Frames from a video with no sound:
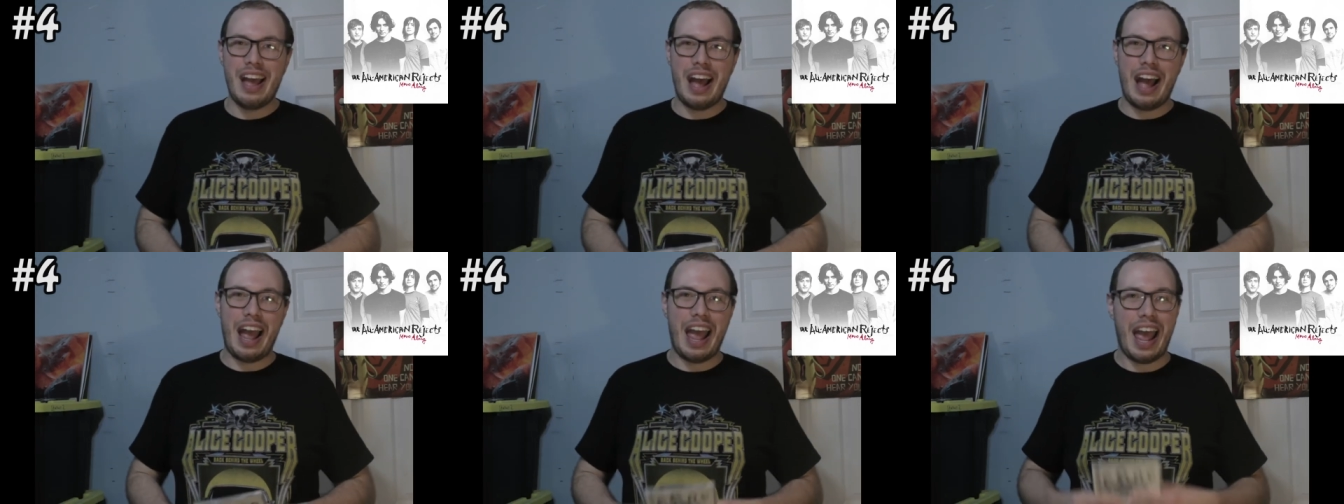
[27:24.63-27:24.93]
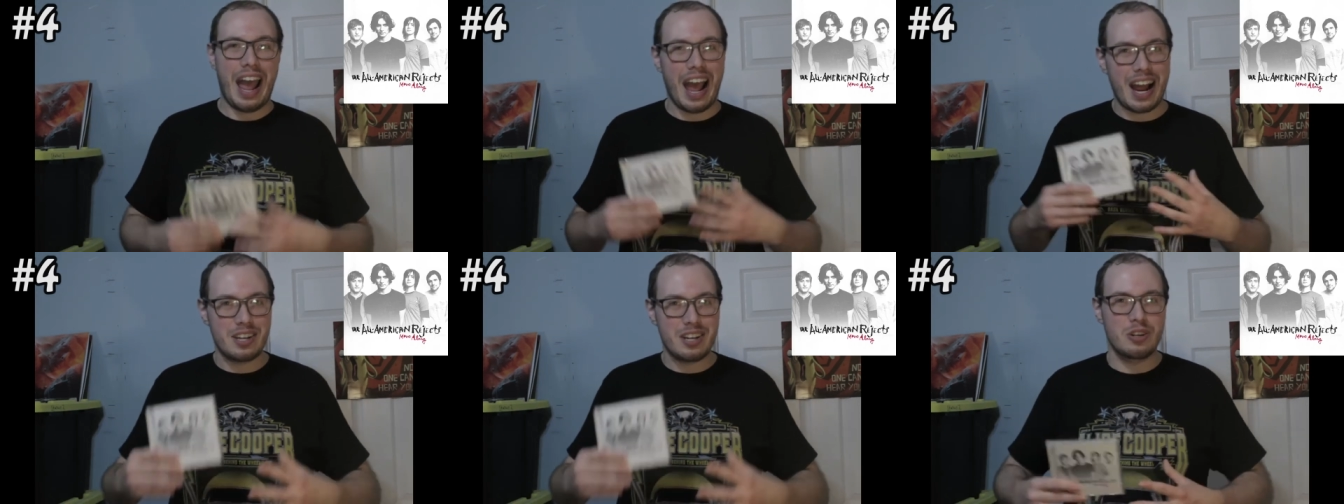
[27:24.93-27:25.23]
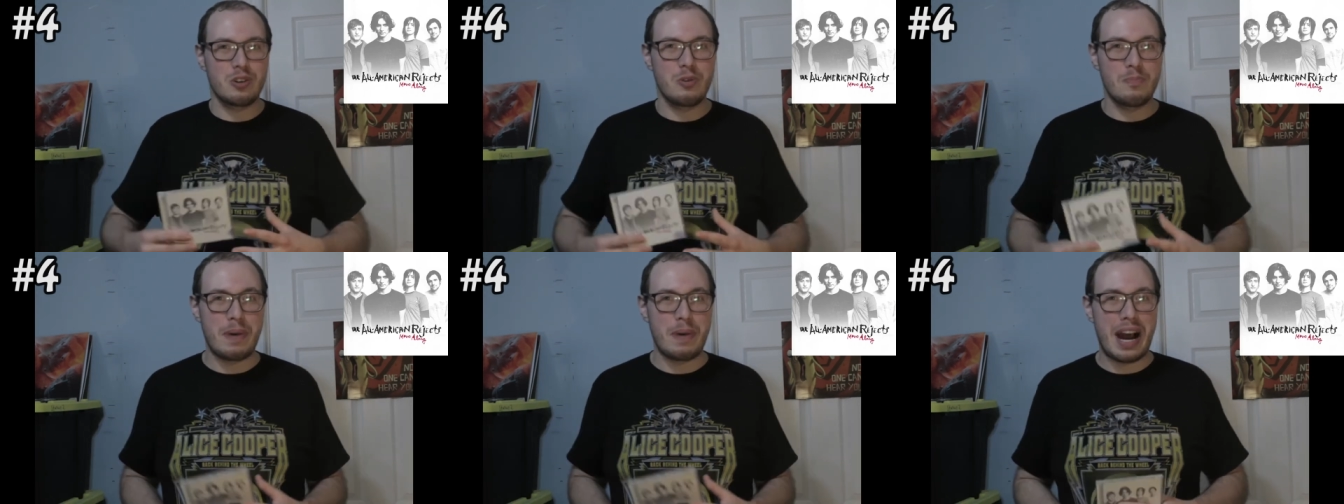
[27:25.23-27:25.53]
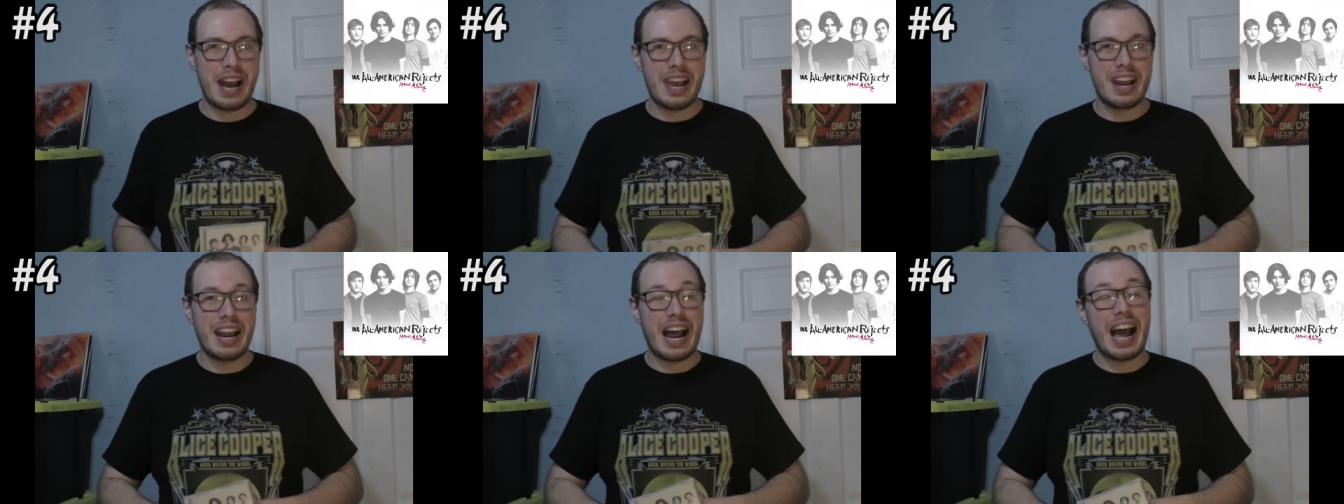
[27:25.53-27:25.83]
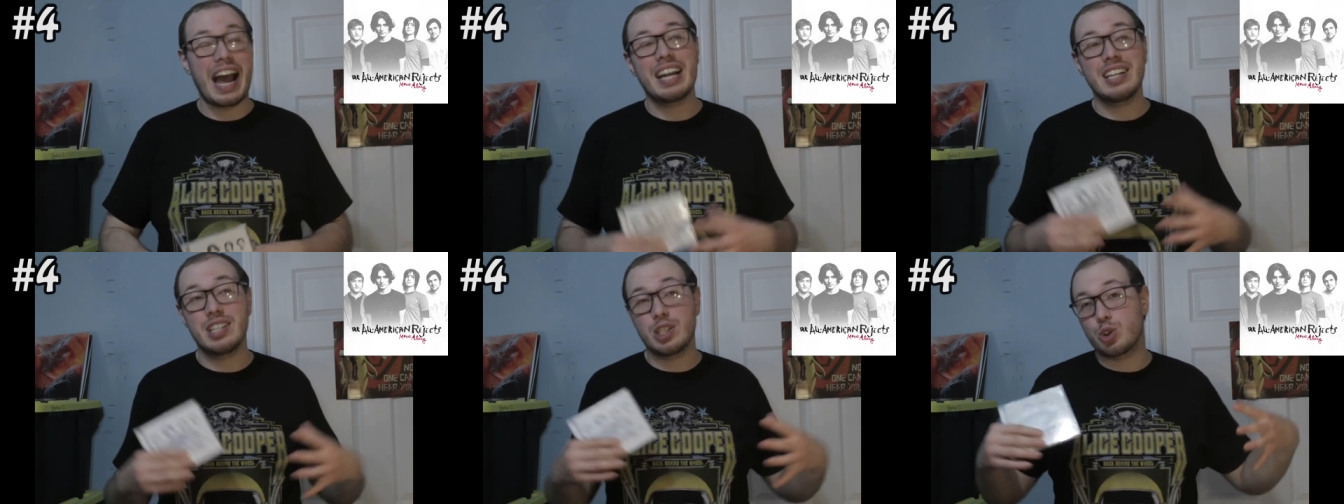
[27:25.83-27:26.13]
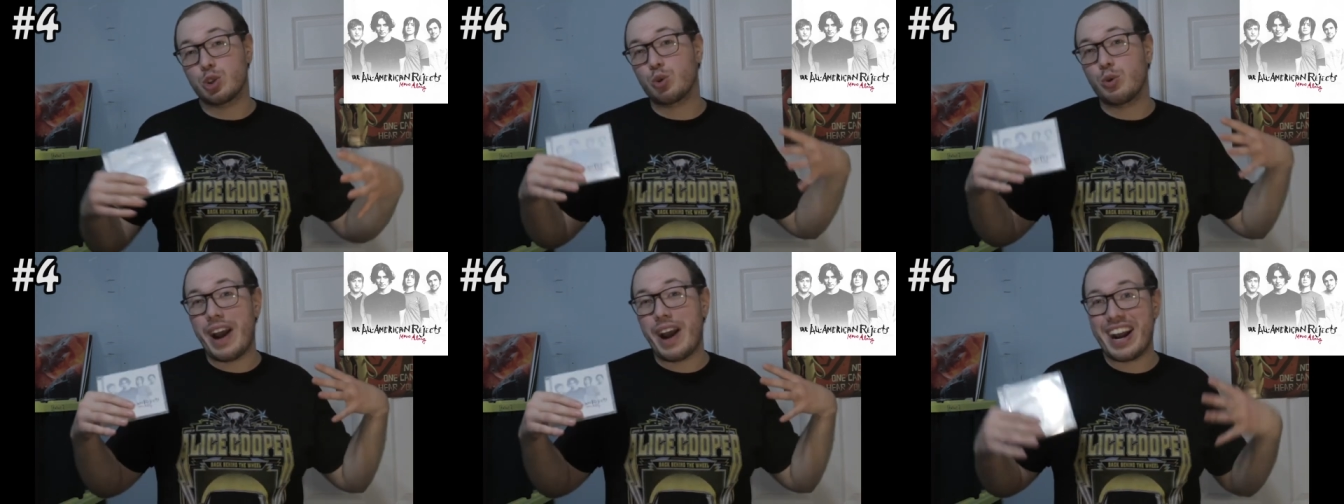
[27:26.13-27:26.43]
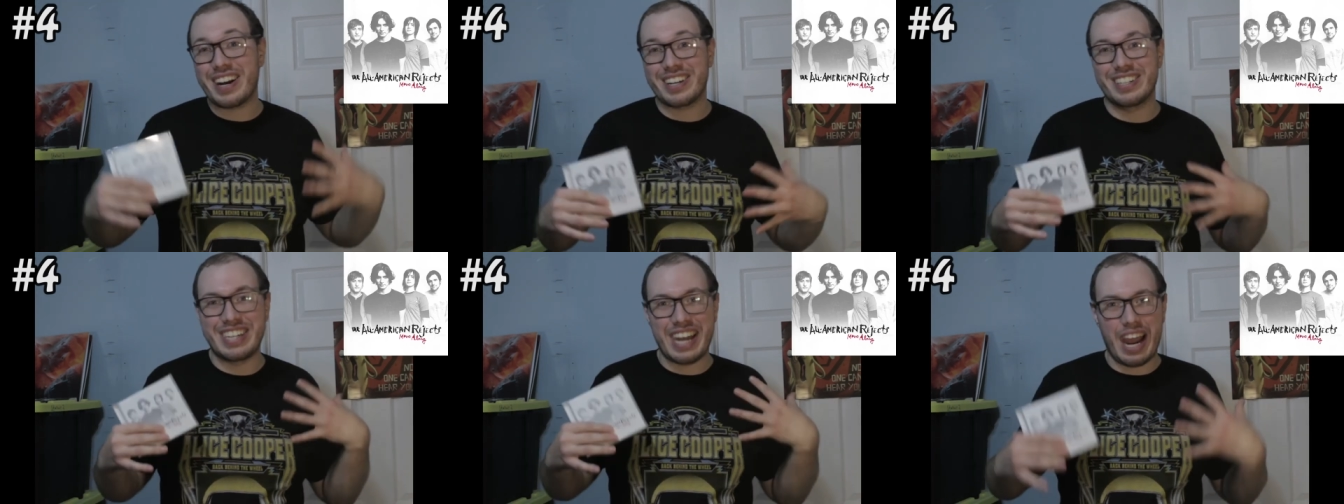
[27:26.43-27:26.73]
I had to go buy it. I had to
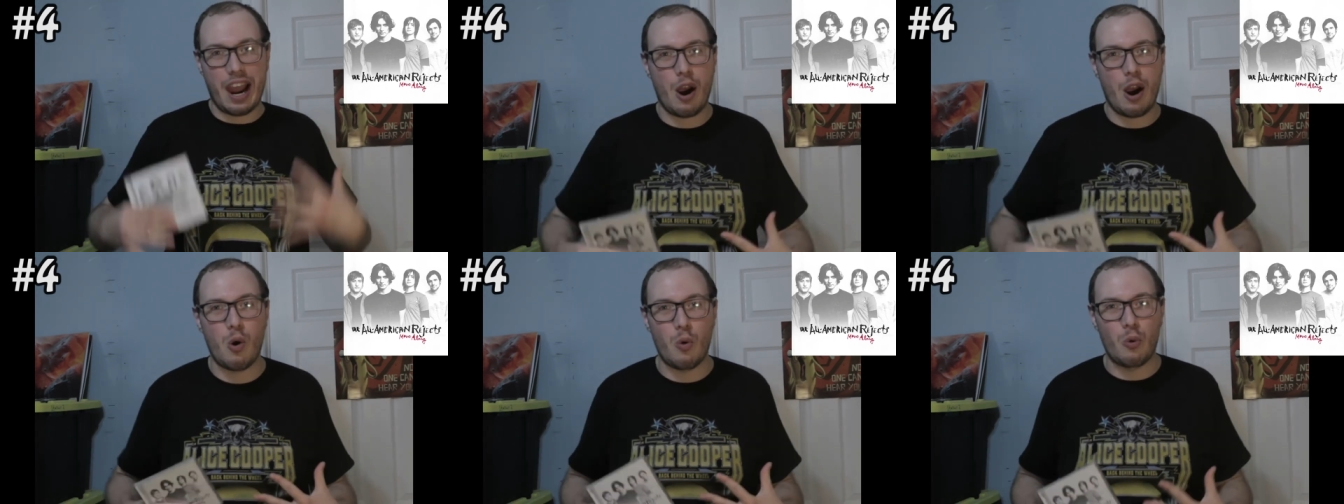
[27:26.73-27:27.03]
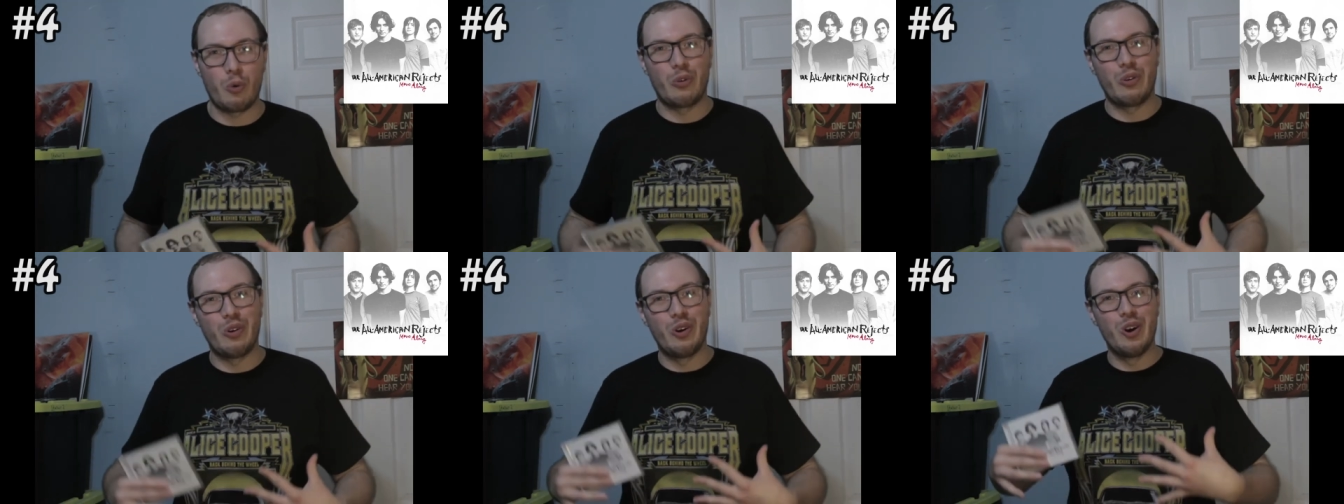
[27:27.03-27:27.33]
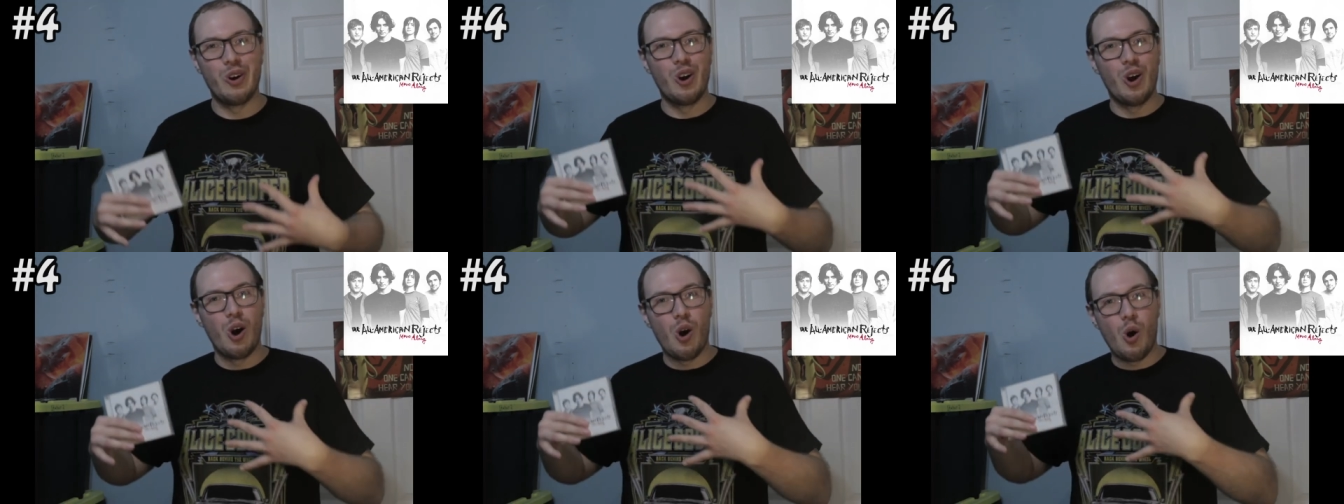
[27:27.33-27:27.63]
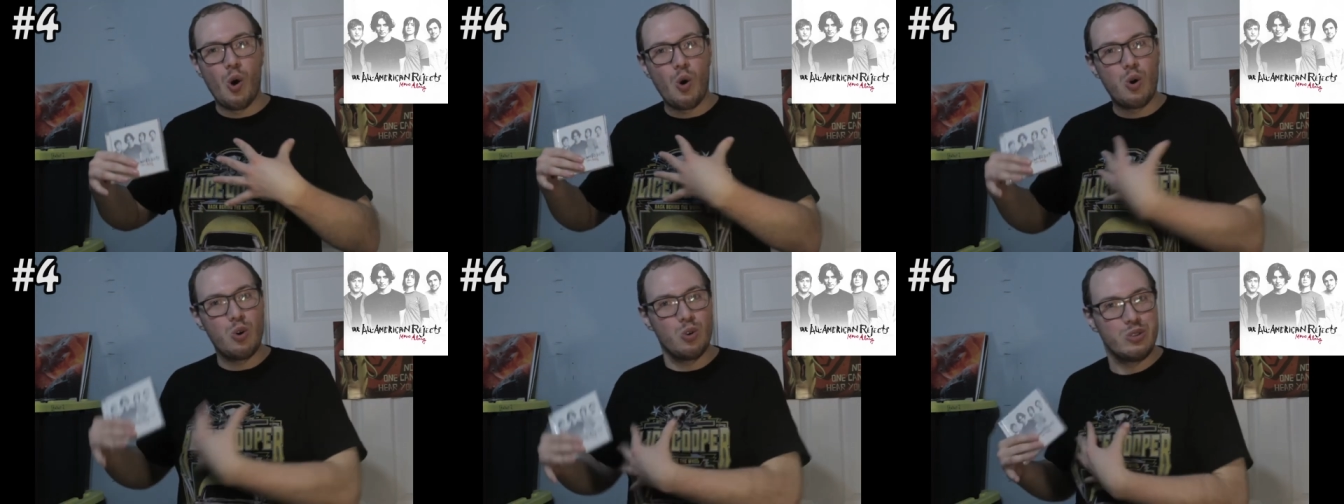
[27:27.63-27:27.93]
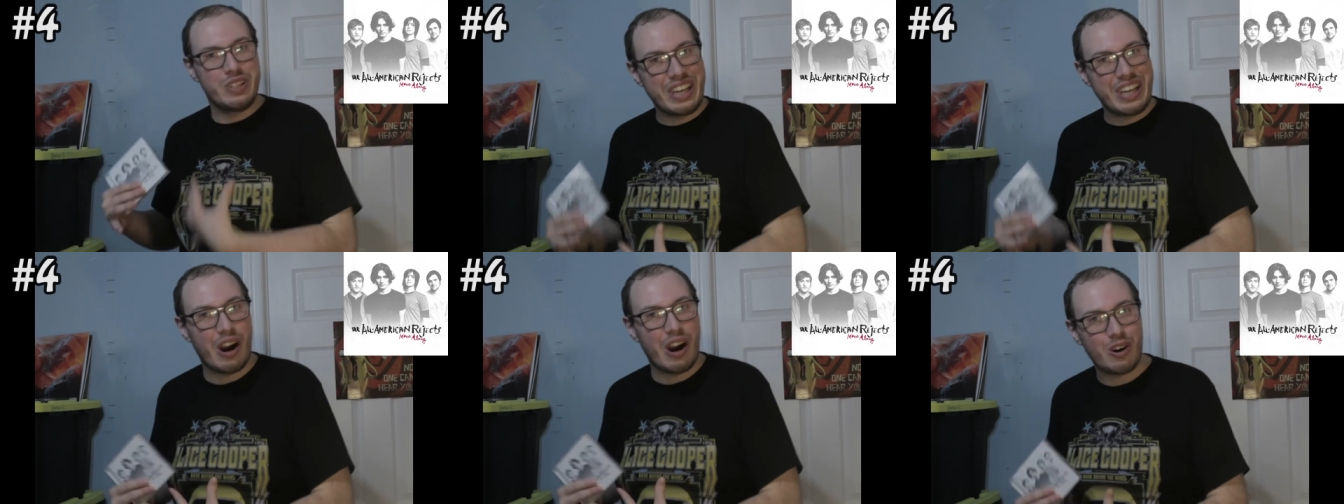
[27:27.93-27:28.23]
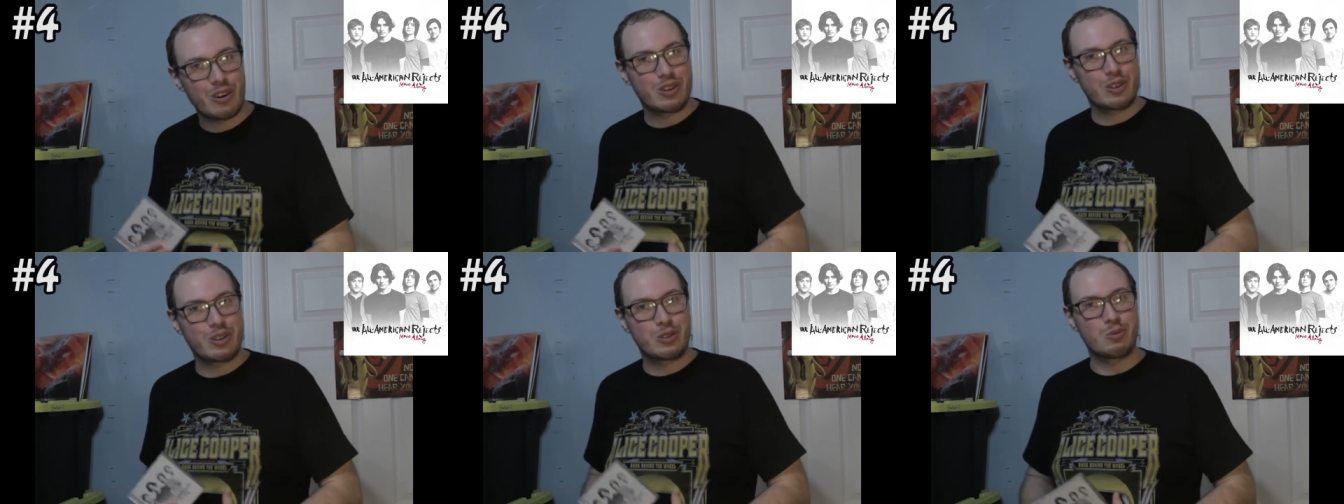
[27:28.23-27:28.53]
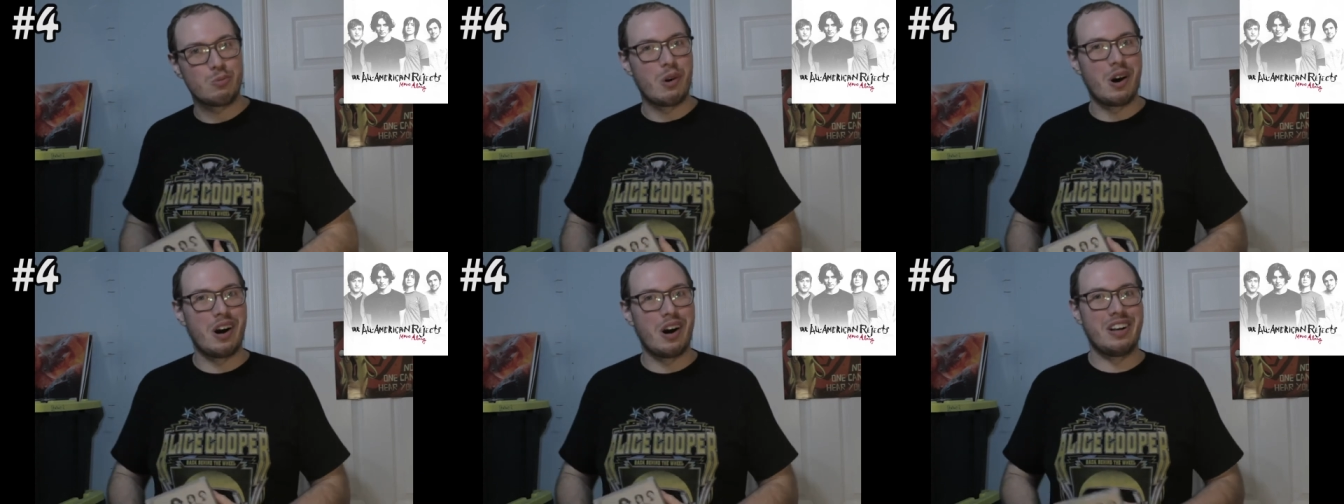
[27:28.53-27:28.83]
track down who the artist
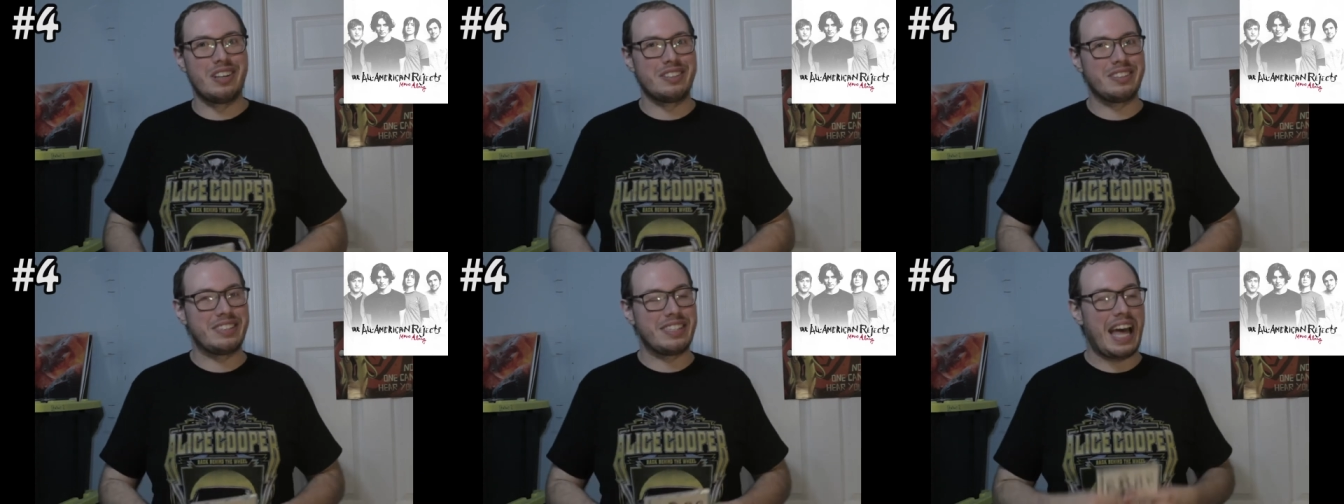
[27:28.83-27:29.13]
was.